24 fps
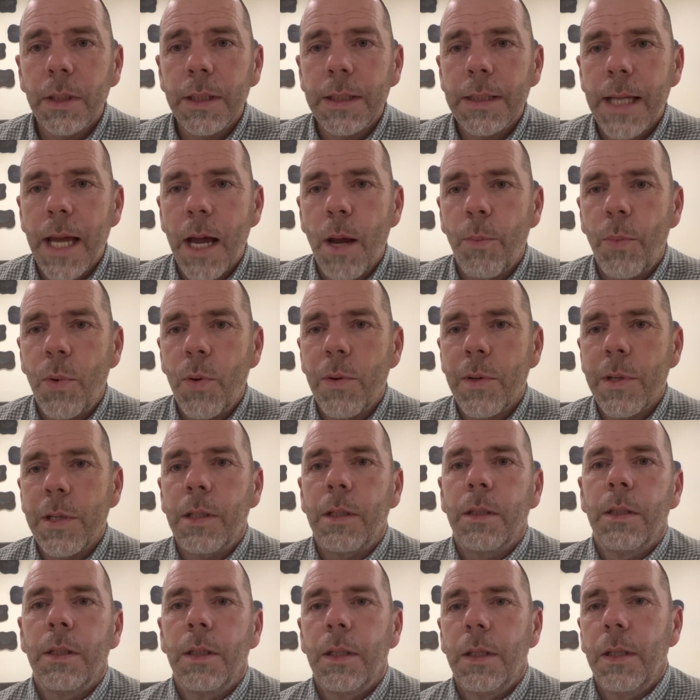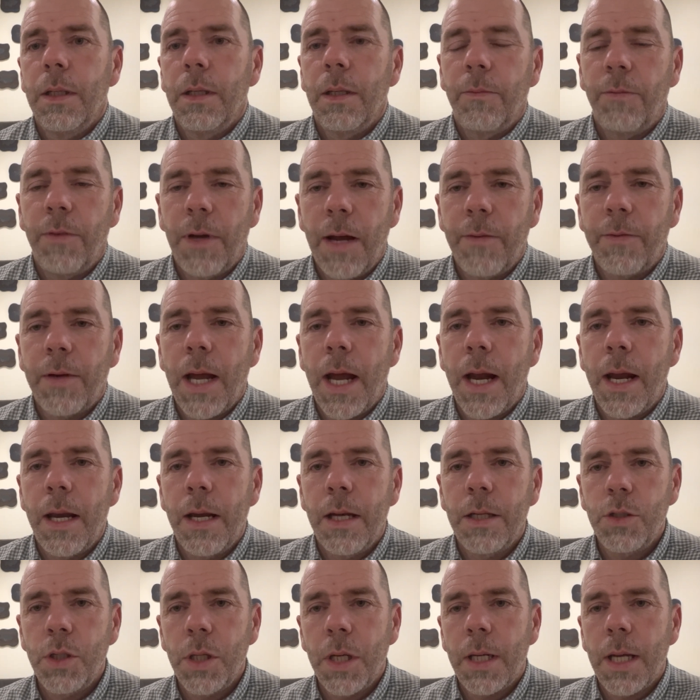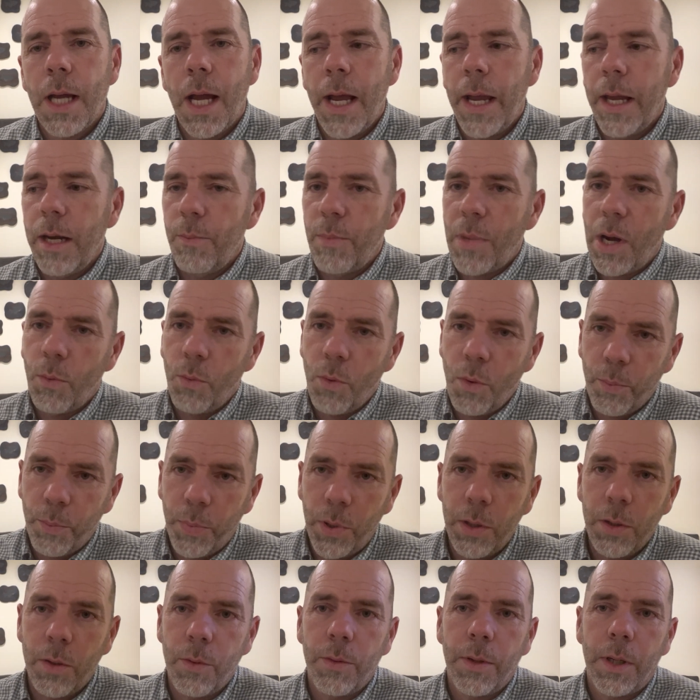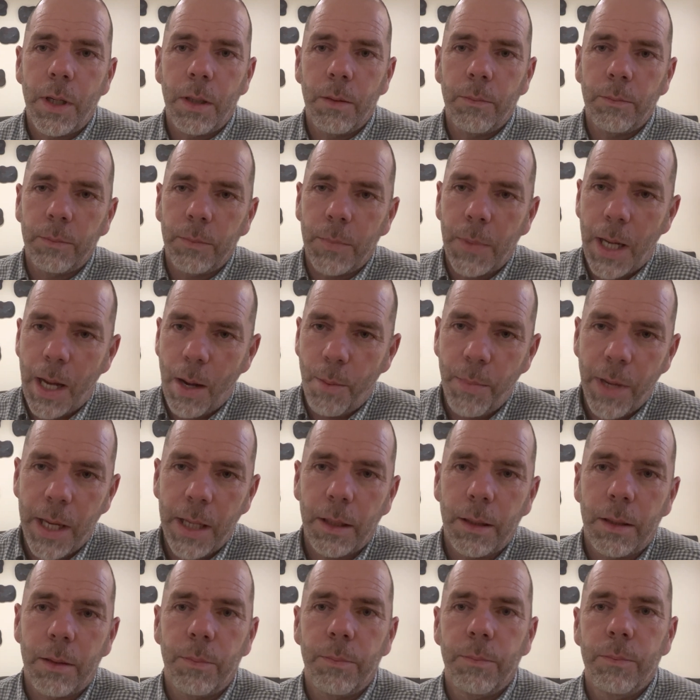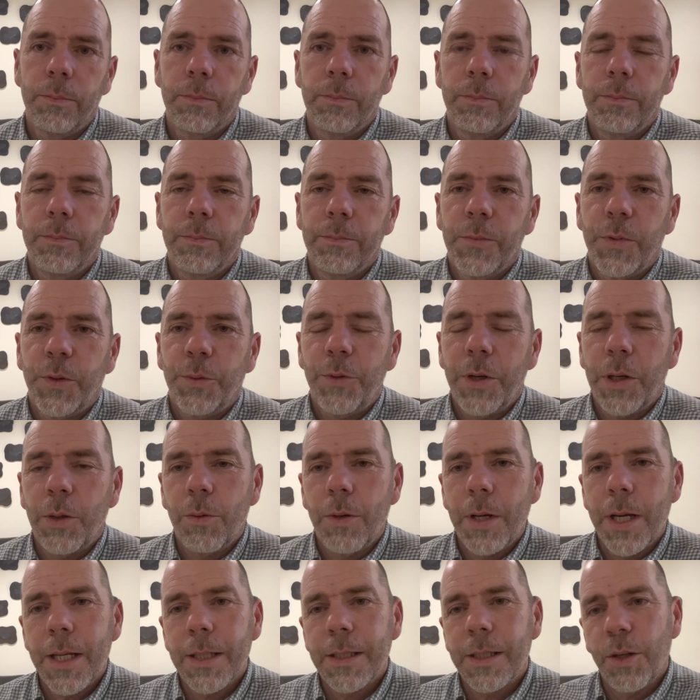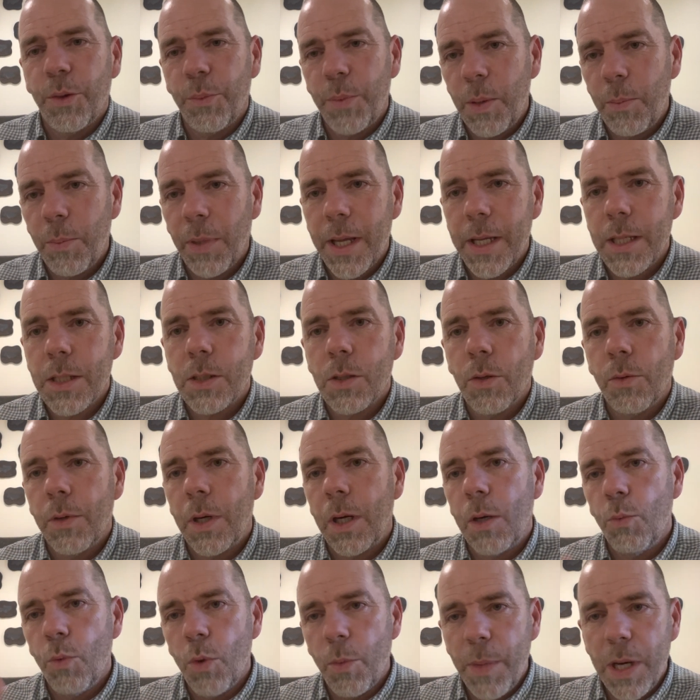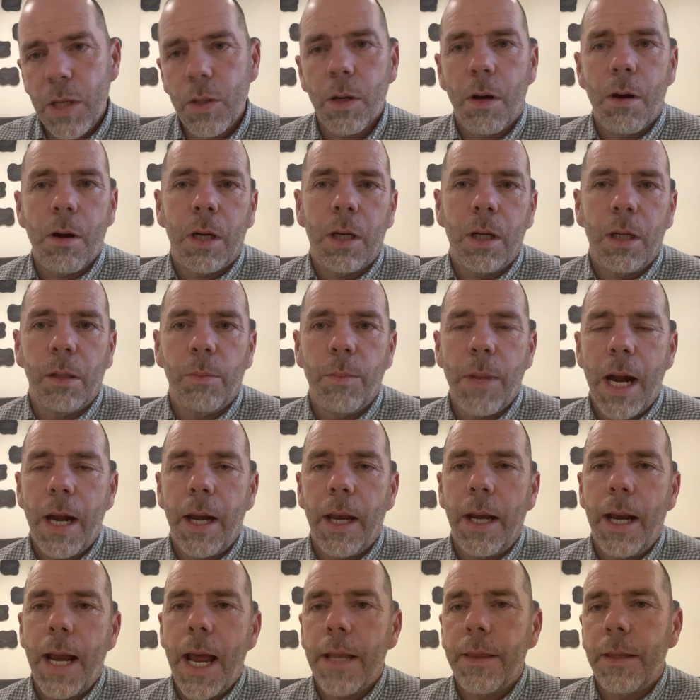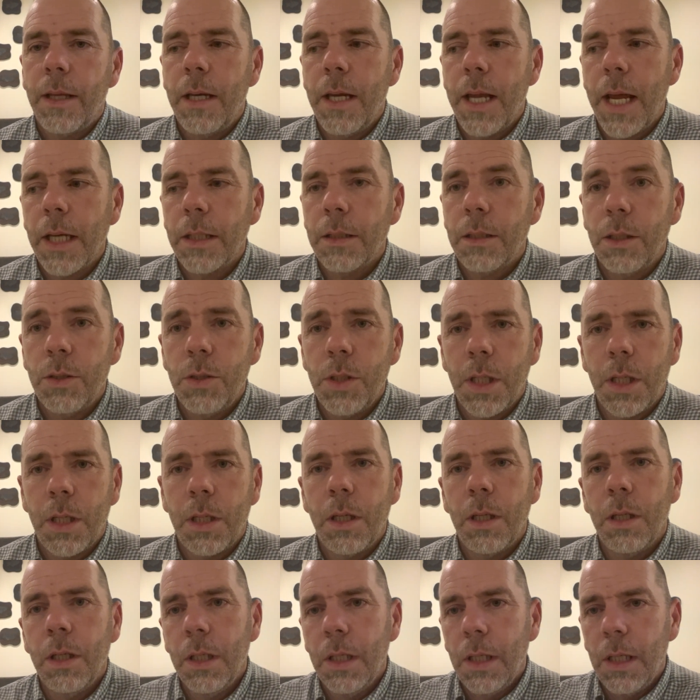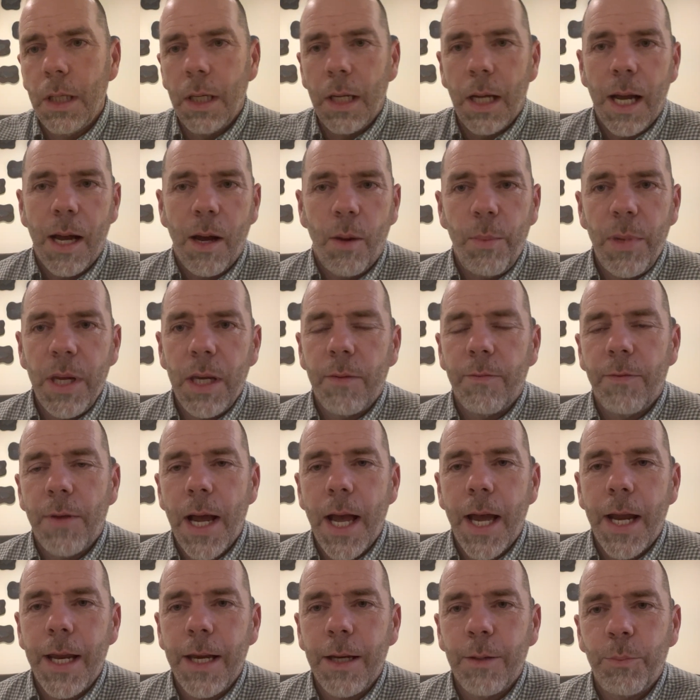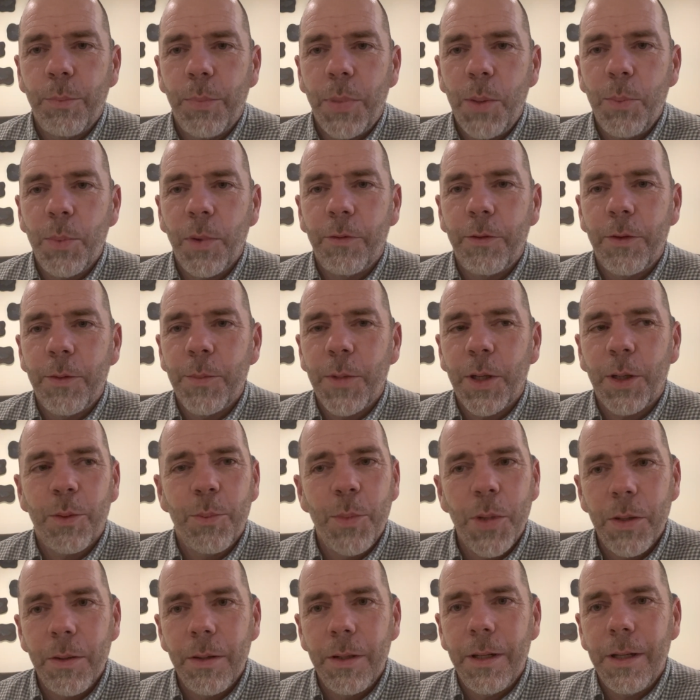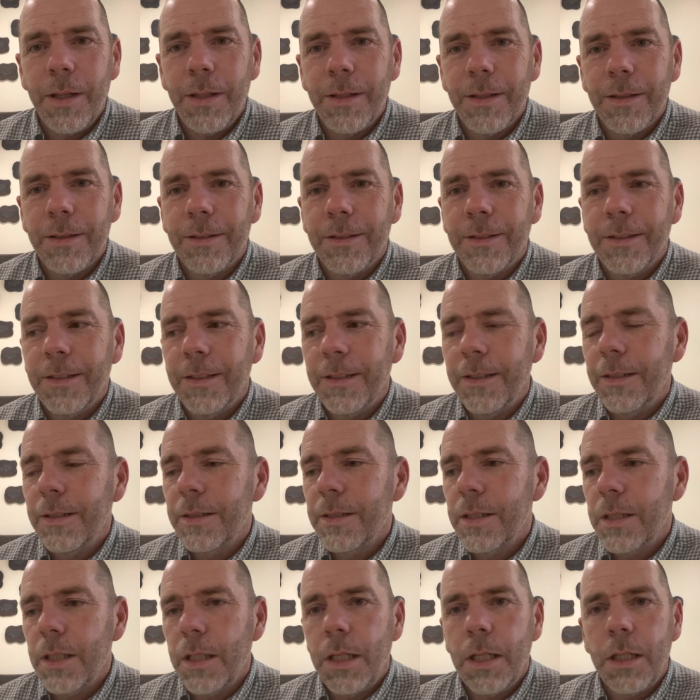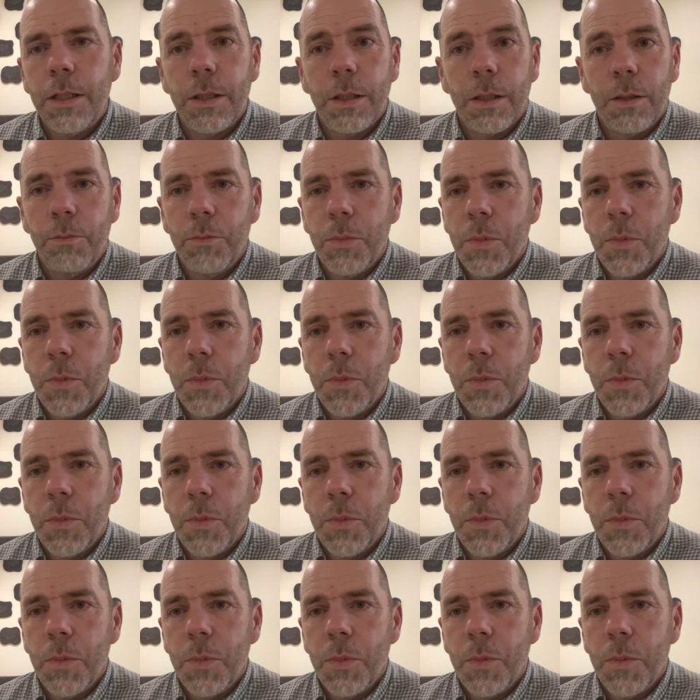at that point. If I've got an agenda item I won't put on there, I'll make the request, it'll be placed on there, and we'll be talking about it at the next agenda. I'll be inviting people from the community, the city, to